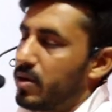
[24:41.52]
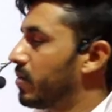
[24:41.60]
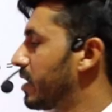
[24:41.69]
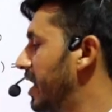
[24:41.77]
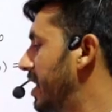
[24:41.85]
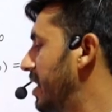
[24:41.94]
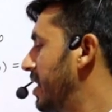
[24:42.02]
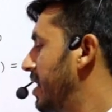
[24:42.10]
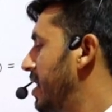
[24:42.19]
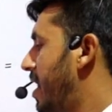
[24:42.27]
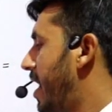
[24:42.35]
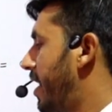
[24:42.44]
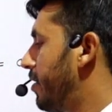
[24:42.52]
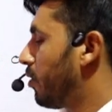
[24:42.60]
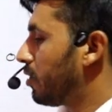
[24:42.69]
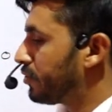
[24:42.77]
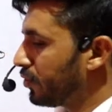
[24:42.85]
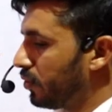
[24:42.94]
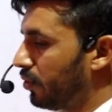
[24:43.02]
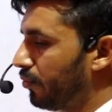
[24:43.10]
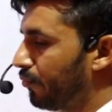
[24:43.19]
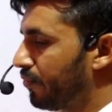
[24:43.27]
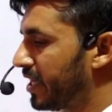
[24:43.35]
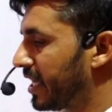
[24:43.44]
Okay, and
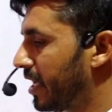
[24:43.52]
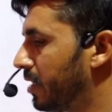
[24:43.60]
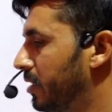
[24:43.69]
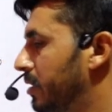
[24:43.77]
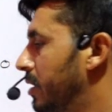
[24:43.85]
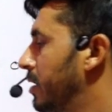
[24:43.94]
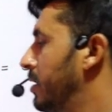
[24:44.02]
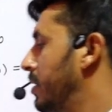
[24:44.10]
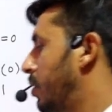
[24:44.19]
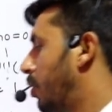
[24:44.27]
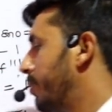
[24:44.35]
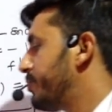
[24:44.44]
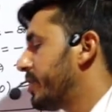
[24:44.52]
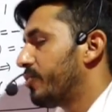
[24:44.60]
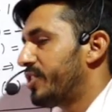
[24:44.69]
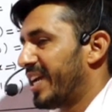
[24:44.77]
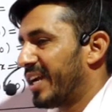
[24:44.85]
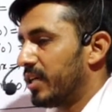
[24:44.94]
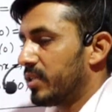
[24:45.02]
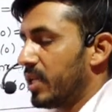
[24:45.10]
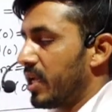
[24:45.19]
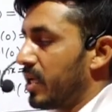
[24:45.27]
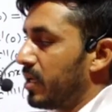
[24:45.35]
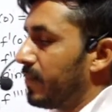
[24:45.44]
also we can observe second
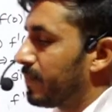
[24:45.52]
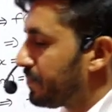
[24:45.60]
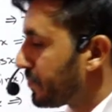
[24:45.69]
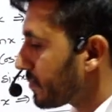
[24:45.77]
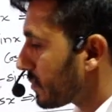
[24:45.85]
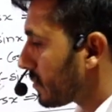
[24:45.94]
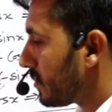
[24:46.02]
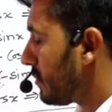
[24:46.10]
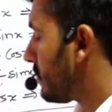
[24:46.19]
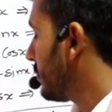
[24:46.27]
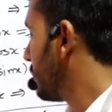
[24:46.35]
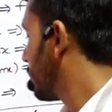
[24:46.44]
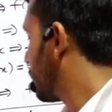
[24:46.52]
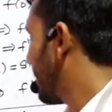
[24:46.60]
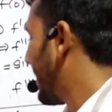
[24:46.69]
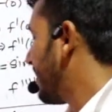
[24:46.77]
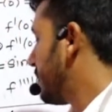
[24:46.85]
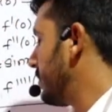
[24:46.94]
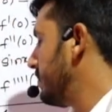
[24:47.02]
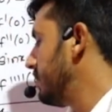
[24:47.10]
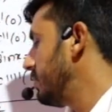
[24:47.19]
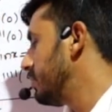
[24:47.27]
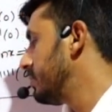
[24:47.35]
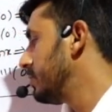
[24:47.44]
thing, that
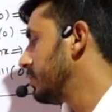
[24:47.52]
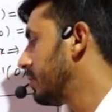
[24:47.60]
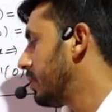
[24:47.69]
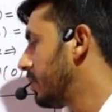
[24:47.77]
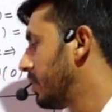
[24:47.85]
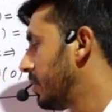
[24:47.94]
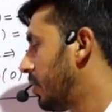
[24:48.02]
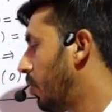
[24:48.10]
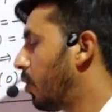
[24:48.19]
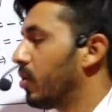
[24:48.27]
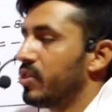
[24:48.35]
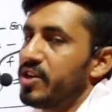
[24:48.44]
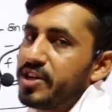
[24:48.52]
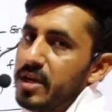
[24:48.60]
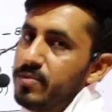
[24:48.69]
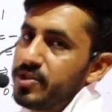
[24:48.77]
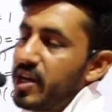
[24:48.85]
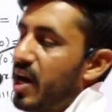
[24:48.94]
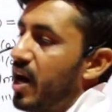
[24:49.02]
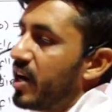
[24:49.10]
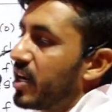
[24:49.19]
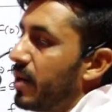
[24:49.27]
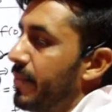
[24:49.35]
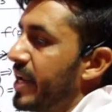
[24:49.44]
all the terms
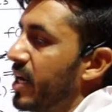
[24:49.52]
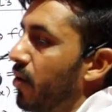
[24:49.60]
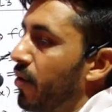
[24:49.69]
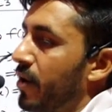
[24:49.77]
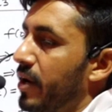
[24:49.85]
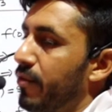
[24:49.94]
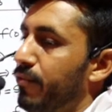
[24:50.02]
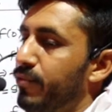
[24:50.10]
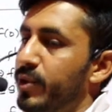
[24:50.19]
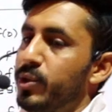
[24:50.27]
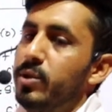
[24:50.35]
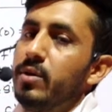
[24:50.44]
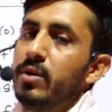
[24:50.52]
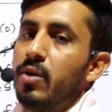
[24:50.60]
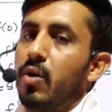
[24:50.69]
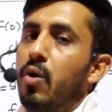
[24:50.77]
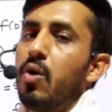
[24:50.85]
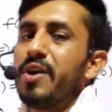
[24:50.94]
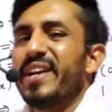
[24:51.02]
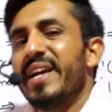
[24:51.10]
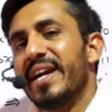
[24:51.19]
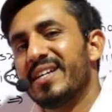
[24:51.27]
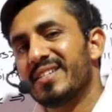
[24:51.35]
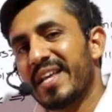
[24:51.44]
are coming with
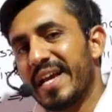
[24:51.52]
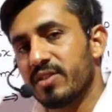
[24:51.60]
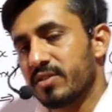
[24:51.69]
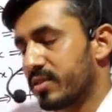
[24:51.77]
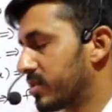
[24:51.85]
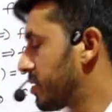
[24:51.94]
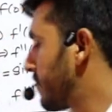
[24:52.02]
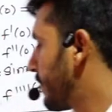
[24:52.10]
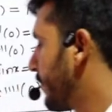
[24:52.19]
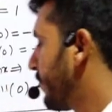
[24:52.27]
alternate signs.